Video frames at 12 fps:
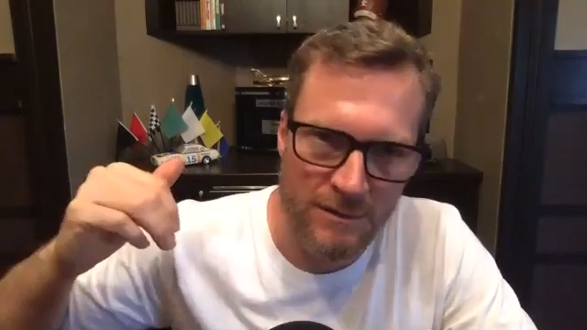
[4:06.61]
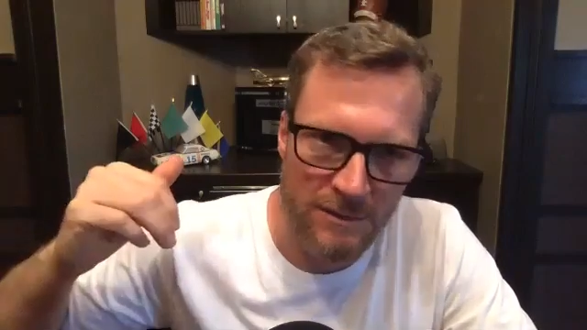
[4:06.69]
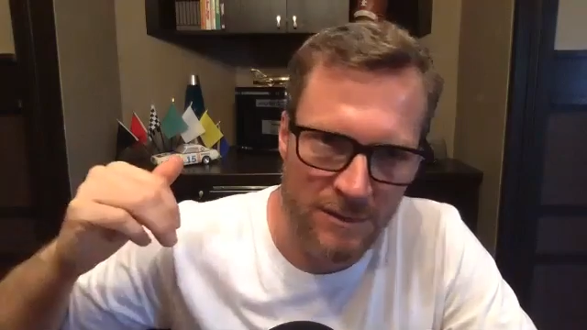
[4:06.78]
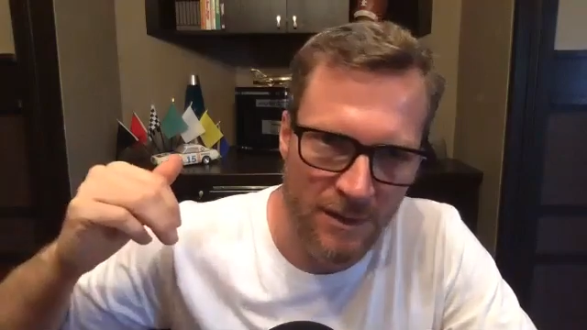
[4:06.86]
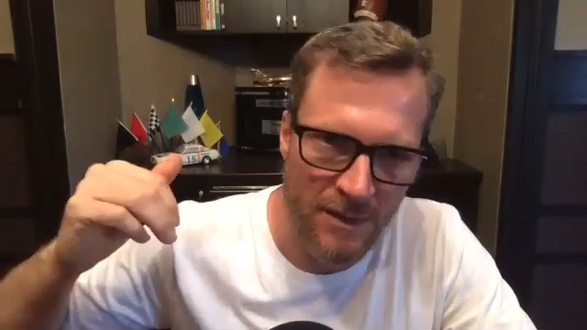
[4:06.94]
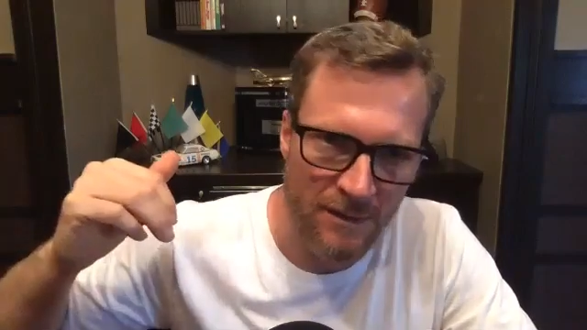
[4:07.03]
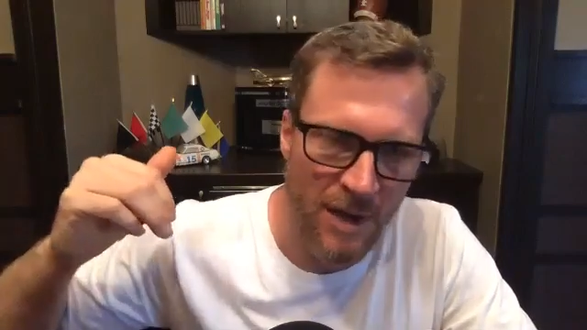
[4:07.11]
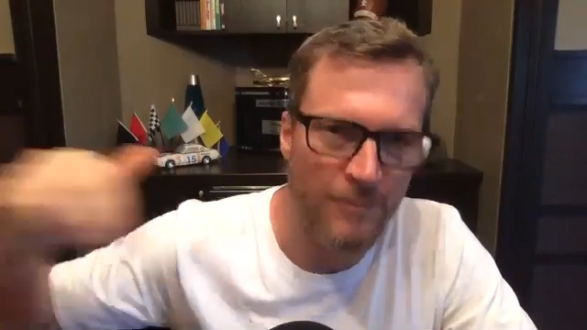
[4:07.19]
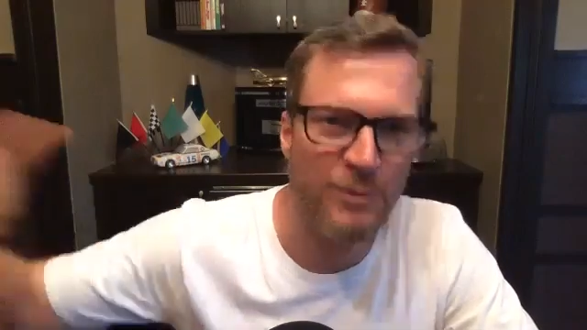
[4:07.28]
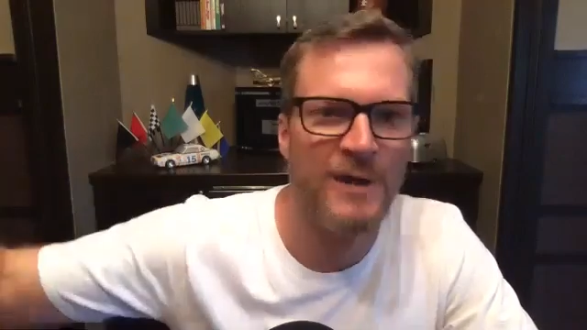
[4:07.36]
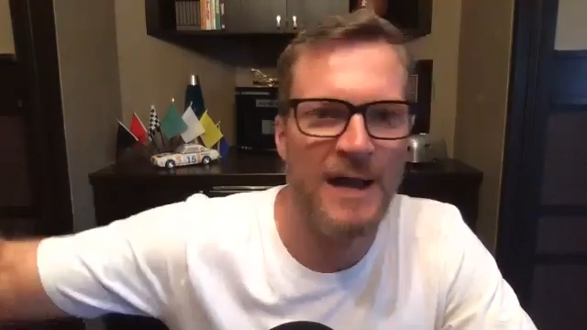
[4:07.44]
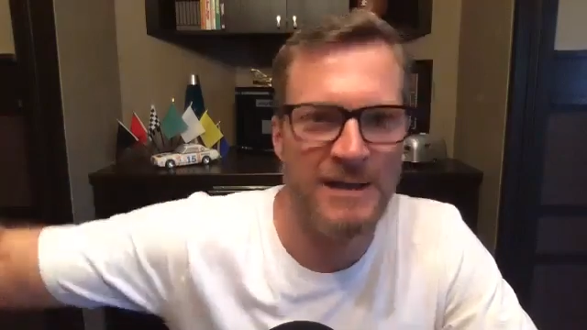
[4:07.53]
the
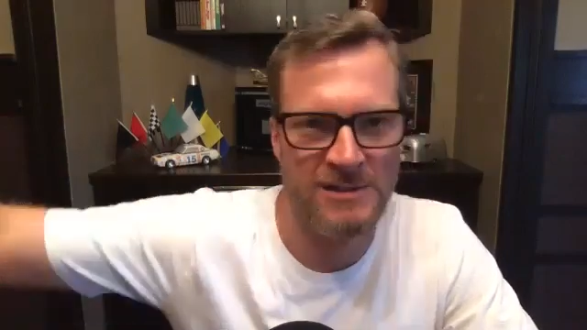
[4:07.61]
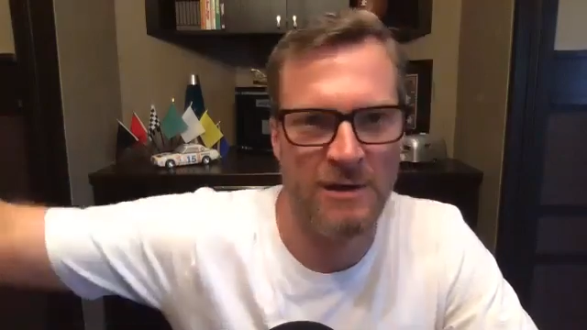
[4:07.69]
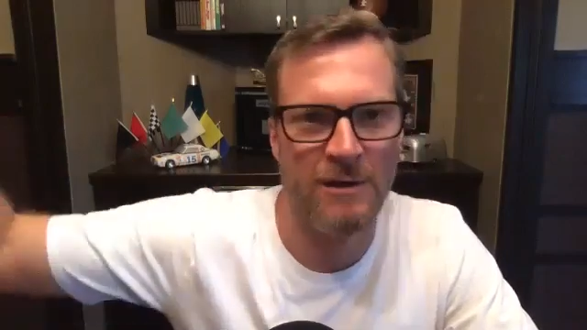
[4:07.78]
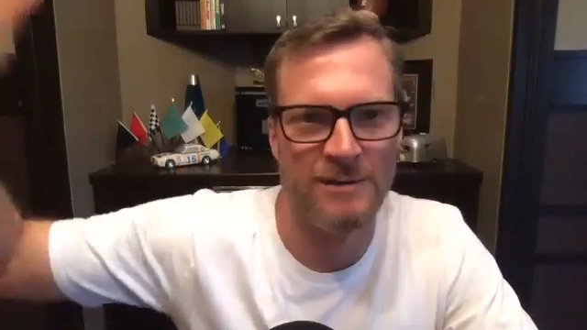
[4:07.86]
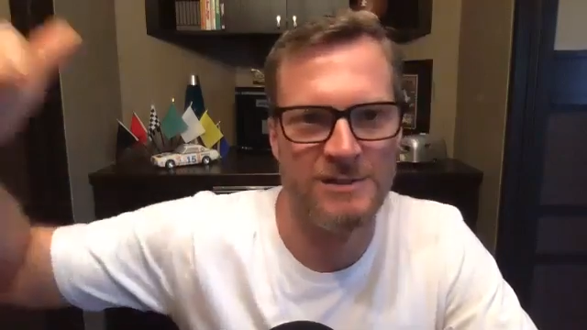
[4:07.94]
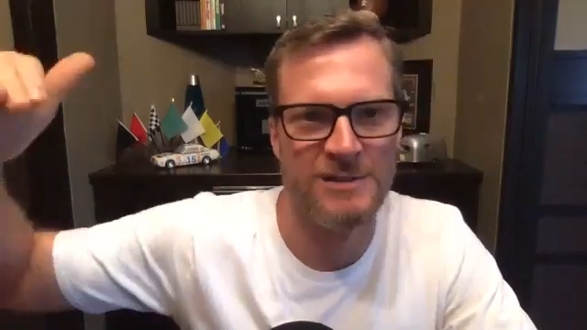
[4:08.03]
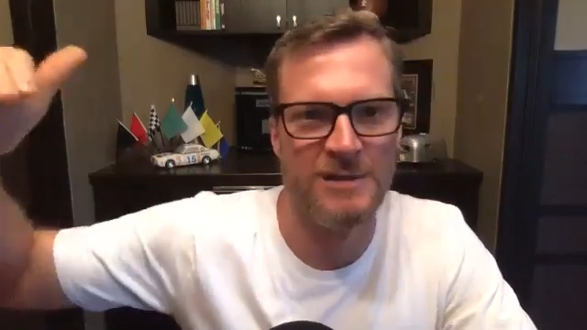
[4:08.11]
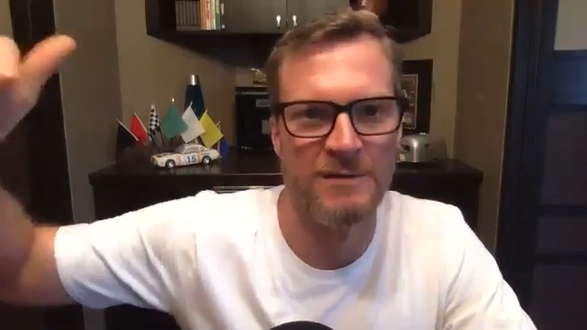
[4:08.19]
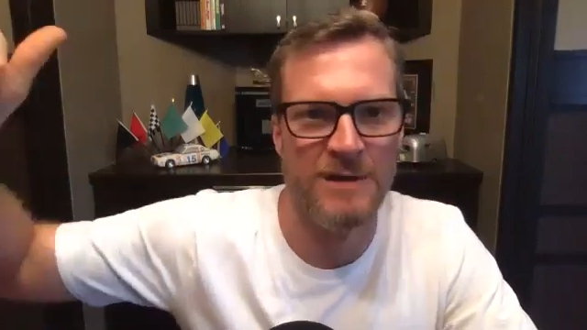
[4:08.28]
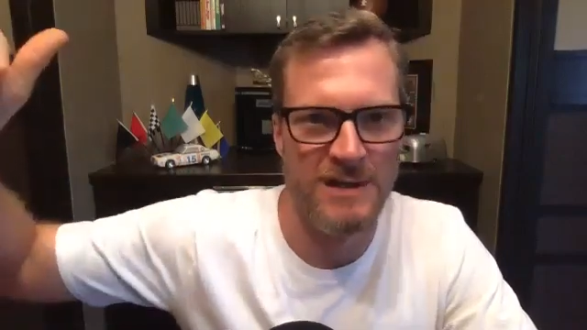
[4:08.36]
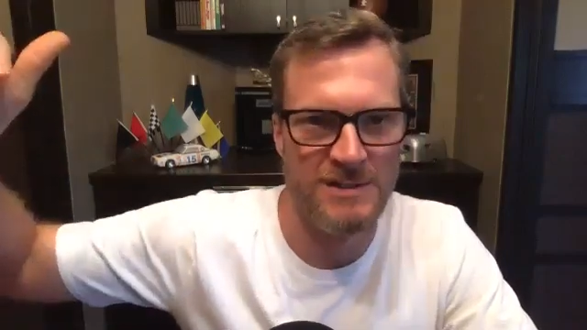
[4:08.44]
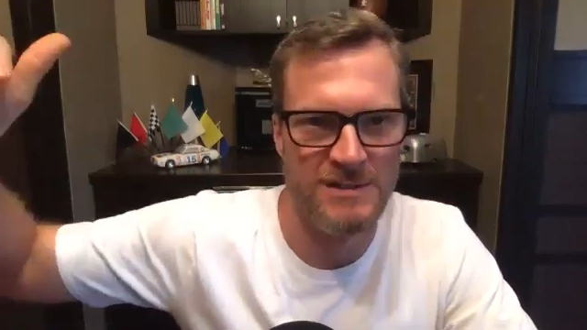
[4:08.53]
upper NASCAR
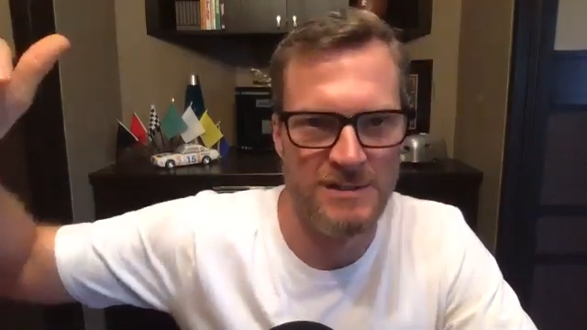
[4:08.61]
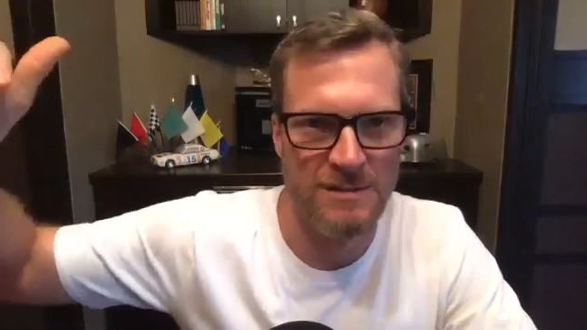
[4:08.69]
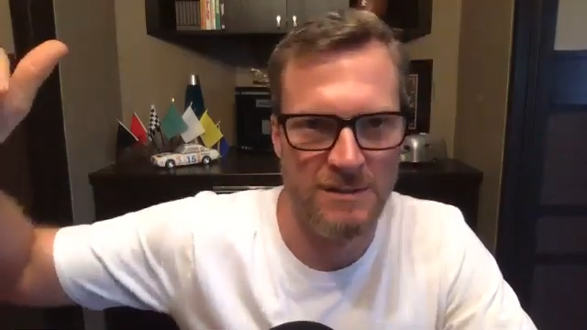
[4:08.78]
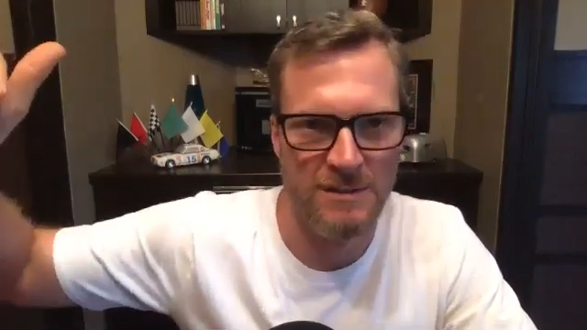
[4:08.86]
series